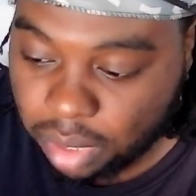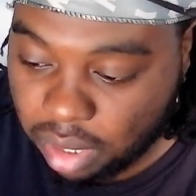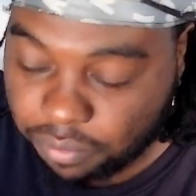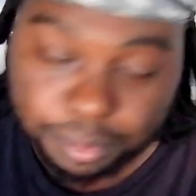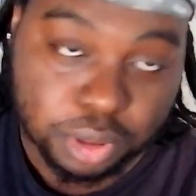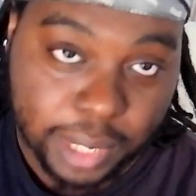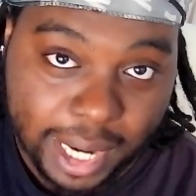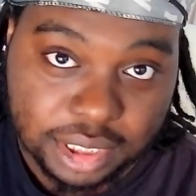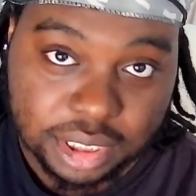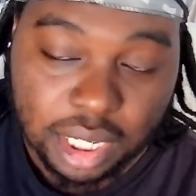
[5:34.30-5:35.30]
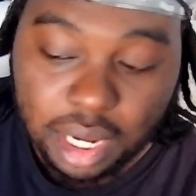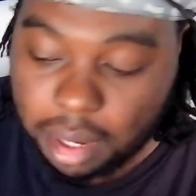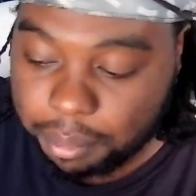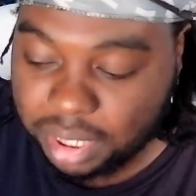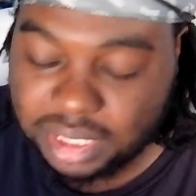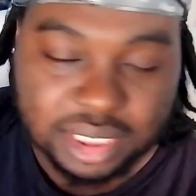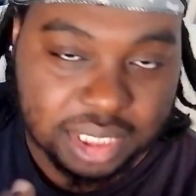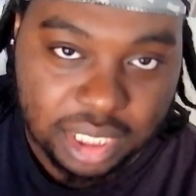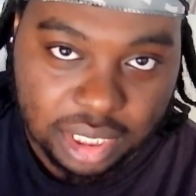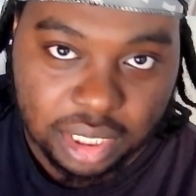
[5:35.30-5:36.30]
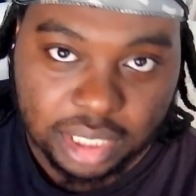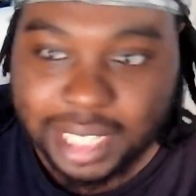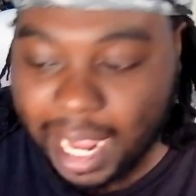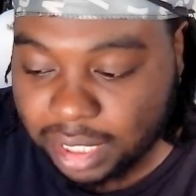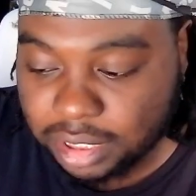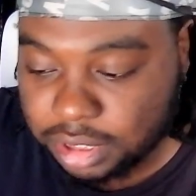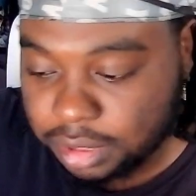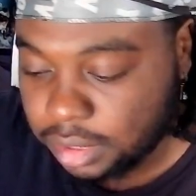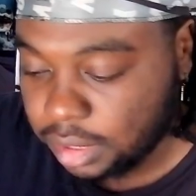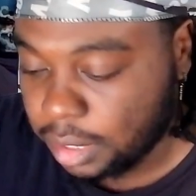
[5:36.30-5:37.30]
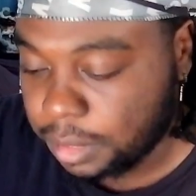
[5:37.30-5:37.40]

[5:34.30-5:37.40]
from scratch, but it's still a challenge. You know,